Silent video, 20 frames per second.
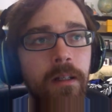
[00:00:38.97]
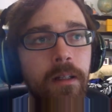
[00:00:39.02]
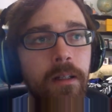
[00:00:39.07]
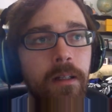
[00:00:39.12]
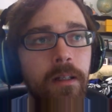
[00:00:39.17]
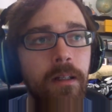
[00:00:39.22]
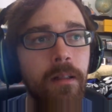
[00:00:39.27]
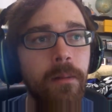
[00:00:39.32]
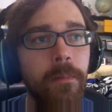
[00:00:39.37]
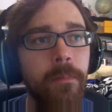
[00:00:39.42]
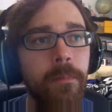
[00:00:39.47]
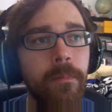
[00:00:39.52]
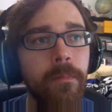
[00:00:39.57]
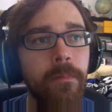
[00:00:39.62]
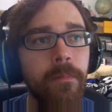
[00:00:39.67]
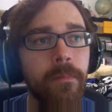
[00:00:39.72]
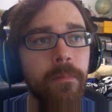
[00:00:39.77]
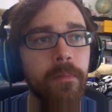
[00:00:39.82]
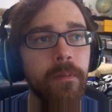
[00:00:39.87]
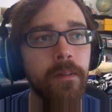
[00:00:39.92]
Um,
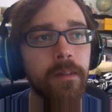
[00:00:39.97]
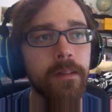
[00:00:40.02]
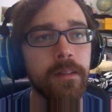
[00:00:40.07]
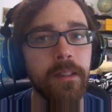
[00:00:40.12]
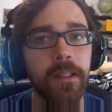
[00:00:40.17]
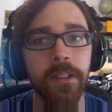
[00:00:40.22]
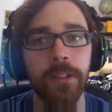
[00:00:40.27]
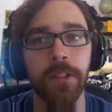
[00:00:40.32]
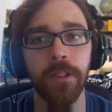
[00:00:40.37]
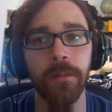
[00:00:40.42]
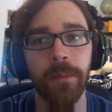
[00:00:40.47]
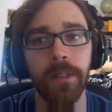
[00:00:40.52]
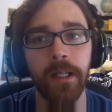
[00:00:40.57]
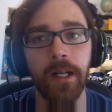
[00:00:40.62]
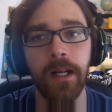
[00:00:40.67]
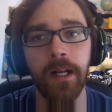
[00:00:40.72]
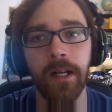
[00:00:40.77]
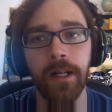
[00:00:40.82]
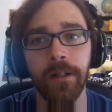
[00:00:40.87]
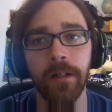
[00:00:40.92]
it should be a
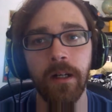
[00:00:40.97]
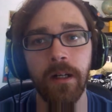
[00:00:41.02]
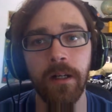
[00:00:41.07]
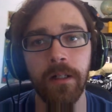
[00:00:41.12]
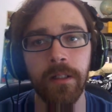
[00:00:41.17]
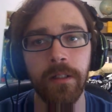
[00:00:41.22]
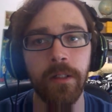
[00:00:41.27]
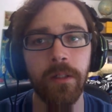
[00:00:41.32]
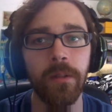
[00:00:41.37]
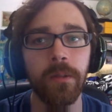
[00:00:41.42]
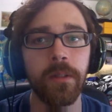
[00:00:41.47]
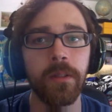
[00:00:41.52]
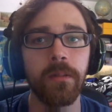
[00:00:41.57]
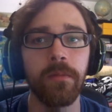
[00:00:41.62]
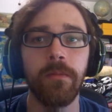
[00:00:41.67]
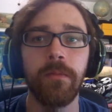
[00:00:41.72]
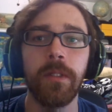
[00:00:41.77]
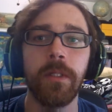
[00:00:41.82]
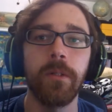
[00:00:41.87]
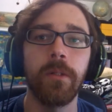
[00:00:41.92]
higher audio
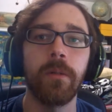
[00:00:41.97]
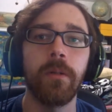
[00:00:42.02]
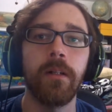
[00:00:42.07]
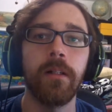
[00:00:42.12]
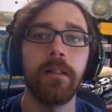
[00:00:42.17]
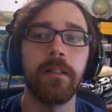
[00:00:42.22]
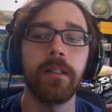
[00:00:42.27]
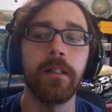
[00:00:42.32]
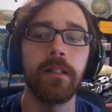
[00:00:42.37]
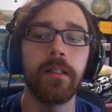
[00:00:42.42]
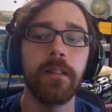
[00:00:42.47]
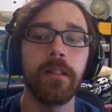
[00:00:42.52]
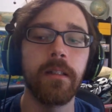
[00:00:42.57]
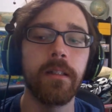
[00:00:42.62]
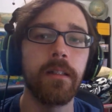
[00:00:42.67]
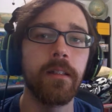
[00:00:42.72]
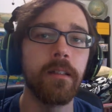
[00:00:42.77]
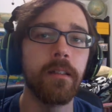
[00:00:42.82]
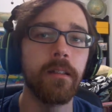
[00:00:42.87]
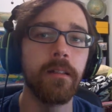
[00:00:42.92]
and video quality
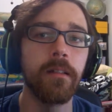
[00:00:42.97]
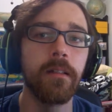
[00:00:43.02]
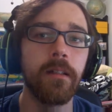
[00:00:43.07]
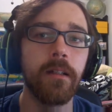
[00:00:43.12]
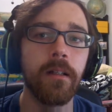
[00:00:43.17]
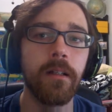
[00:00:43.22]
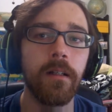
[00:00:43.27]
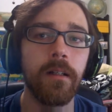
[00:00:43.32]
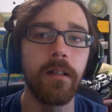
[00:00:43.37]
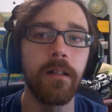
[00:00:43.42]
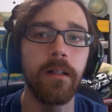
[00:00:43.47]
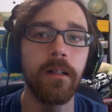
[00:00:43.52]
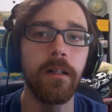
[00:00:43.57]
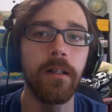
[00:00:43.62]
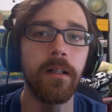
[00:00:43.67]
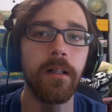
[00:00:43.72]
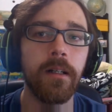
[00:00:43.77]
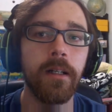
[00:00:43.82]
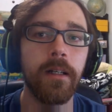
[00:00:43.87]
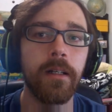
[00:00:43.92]
than
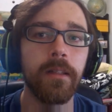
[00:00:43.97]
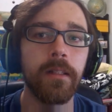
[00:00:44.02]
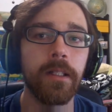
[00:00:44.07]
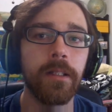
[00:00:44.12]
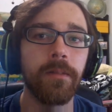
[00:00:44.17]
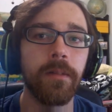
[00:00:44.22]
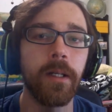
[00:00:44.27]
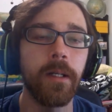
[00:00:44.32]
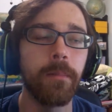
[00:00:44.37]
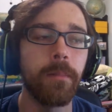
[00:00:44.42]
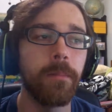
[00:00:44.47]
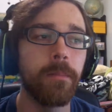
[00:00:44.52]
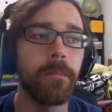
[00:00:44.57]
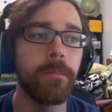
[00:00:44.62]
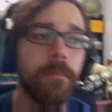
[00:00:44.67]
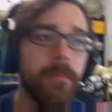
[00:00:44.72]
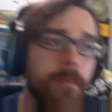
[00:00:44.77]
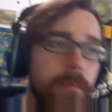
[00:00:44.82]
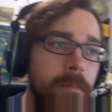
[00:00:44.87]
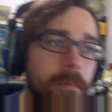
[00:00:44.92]
anything I've had
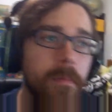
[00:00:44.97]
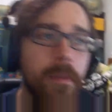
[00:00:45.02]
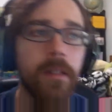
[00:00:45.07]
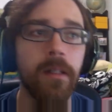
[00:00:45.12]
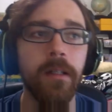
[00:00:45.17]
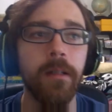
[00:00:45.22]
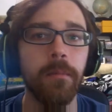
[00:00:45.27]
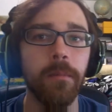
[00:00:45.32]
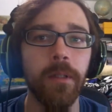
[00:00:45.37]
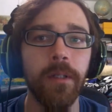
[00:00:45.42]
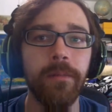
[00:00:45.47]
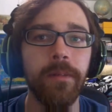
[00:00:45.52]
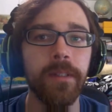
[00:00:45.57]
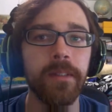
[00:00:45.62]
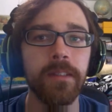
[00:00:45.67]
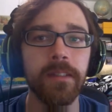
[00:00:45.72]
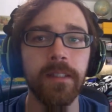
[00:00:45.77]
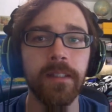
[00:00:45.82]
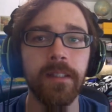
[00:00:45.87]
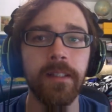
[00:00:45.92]

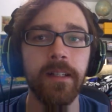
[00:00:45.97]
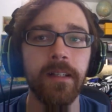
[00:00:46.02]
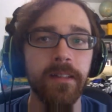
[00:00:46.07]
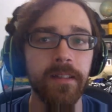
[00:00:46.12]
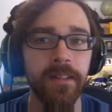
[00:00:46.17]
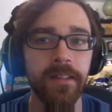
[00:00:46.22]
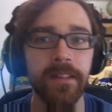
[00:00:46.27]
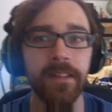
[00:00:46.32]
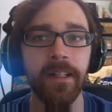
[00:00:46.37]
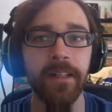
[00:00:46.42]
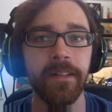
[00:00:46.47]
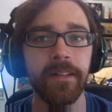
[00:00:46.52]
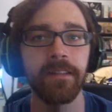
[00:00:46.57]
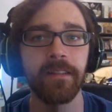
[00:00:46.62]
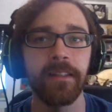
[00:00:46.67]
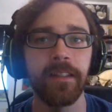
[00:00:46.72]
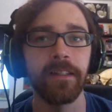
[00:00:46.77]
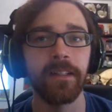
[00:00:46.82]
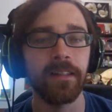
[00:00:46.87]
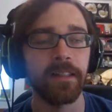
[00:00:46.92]
previously on the Undying
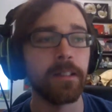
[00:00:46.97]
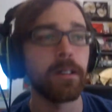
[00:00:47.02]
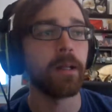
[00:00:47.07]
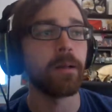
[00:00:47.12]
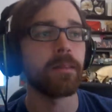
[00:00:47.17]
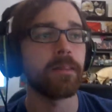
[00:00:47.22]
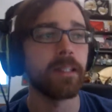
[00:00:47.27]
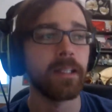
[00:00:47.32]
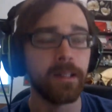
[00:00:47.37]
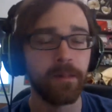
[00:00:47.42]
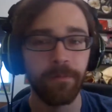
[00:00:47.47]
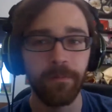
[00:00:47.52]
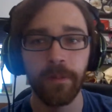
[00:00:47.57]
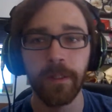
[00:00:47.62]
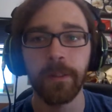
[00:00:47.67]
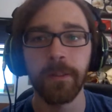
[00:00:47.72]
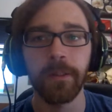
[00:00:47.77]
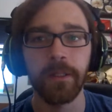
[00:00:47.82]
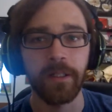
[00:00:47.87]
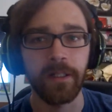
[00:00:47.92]
thing. I think I
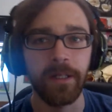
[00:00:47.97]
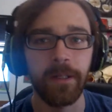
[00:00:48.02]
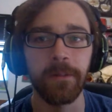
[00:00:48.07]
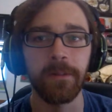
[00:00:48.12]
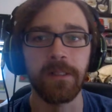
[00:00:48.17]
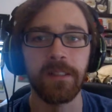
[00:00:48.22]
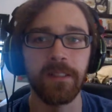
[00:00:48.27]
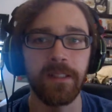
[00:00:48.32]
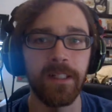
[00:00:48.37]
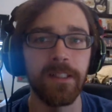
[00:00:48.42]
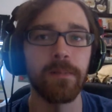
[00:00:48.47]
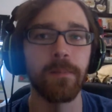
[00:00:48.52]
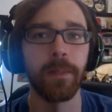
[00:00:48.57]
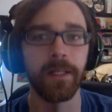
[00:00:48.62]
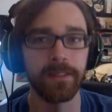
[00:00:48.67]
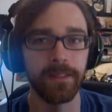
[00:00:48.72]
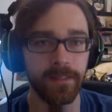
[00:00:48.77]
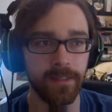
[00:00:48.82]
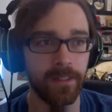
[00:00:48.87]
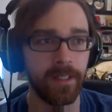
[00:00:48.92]
figured it out as
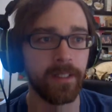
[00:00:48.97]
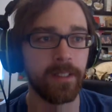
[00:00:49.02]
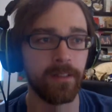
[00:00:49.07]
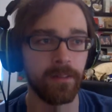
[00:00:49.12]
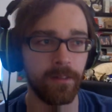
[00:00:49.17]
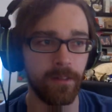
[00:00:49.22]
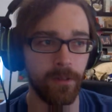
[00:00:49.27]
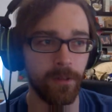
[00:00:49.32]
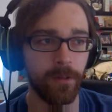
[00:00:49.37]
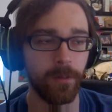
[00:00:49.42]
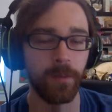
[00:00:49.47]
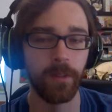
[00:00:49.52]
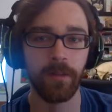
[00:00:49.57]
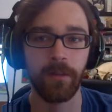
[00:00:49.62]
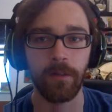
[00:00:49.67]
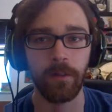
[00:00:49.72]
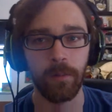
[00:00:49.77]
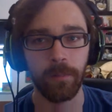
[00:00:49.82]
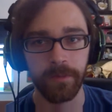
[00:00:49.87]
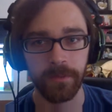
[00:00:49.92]
best as I can do with
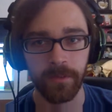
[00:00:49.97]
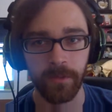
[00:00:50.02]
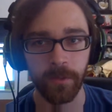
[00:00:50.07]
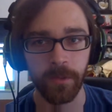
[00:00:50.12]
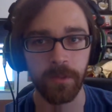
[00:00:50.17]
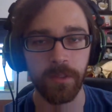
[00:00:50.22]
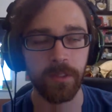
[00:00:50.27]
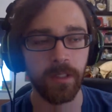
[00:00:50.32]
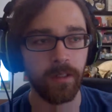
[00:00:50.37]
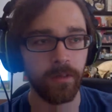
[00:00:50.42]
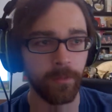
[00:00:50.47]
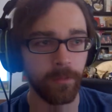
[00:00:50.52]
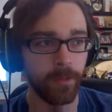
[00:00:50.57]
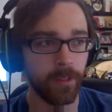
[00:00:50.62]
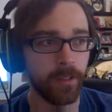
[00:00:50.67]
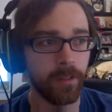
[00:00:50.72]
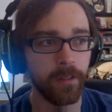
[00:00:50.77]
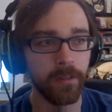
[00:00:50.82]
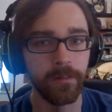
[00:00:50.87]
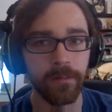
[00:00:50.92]
open source
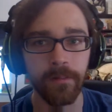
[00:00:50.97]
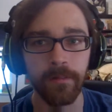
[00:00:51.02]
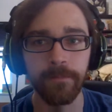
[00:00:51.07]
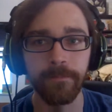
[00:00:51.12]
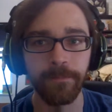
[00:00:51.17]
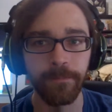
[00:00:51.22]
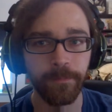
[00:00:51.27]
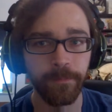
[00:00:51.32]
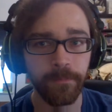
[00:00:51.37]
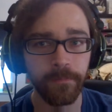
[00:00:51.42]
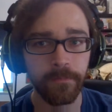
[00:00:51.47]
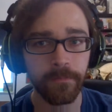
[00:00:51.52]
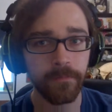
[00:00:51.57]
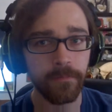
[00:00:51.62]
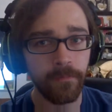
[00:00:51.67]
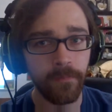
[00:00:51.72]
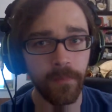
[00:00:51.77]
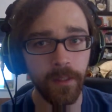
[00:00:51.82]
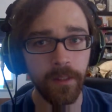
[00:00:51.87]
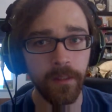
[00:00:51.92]
software and
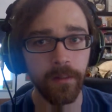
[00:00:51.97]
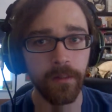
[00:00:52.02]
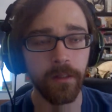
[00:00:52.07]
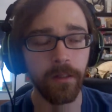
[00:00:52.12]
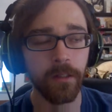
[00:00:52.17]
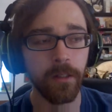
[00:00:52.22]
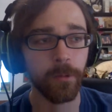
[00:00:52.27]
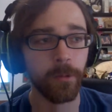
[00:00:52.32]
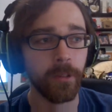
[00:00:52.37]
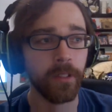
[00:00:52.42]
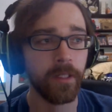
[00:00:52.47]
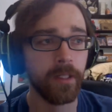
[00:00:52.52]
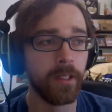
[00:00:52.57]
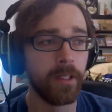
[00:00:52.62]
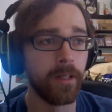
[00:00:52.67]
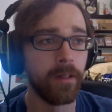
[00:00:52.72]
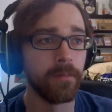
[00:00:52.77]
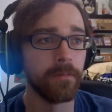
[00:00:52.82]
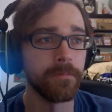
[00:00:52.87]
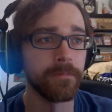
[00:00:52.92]
the hardware I
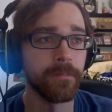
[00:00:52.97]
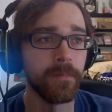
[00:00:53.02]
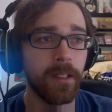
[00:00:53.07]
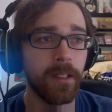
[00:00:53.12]
have.